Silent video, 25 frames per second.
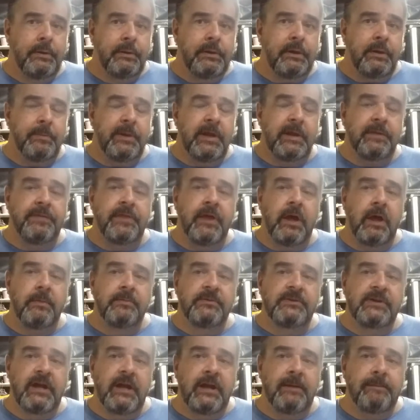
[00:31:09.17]
give me a
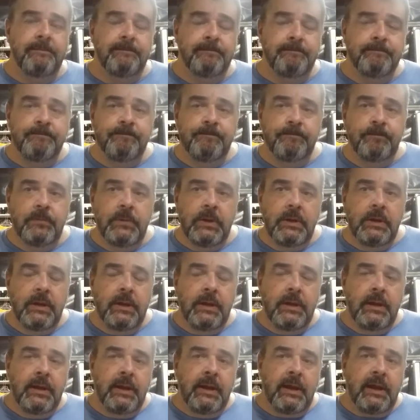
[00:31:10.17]
thumbs up,
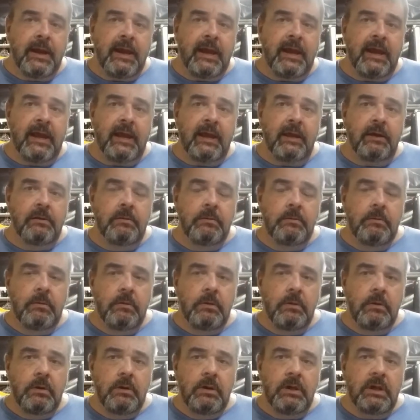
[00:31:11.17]
and
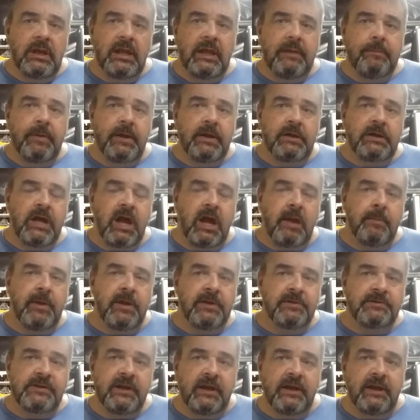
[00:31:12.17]
leave me a
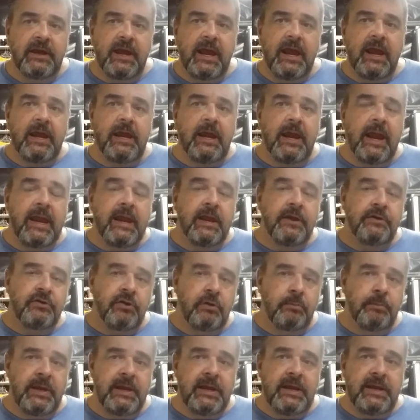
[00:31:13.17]
comment saying, hey,
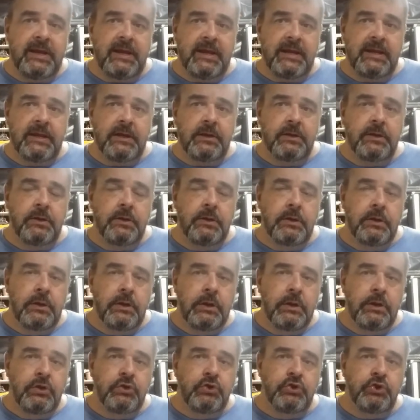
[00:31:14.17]
enter me in
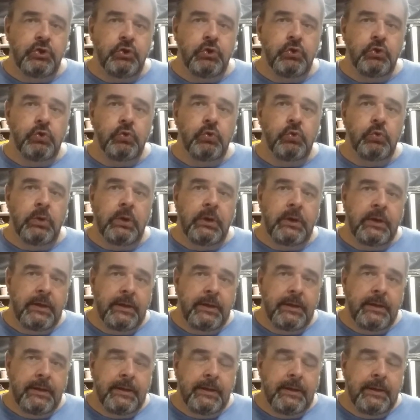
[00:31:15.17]
to
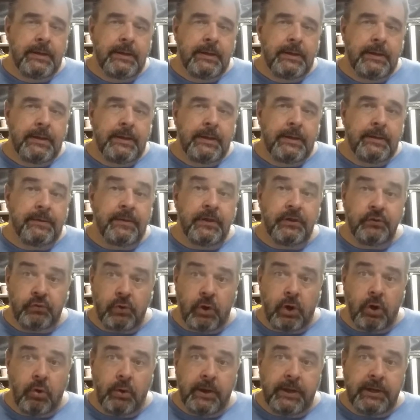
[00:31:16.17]
the
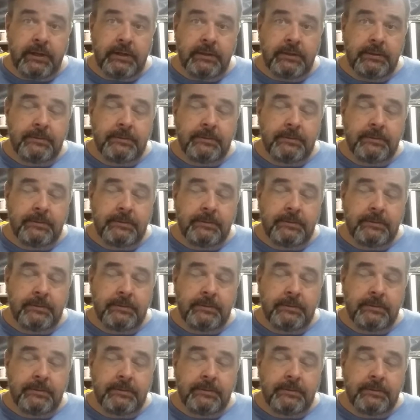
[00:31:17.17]
drawing.